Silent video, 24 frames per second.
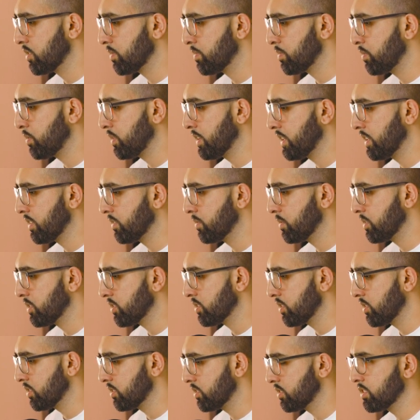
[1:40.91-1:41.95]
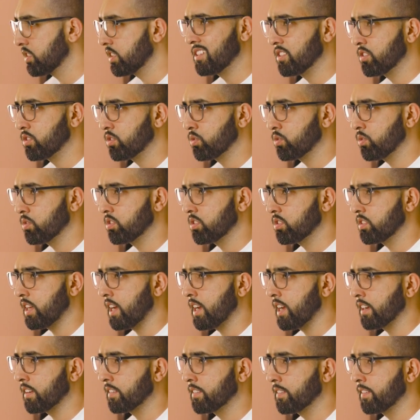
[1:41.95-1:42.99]
point which looks
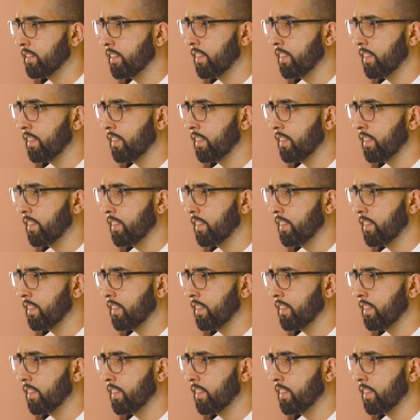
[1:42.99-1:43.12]
disgusting.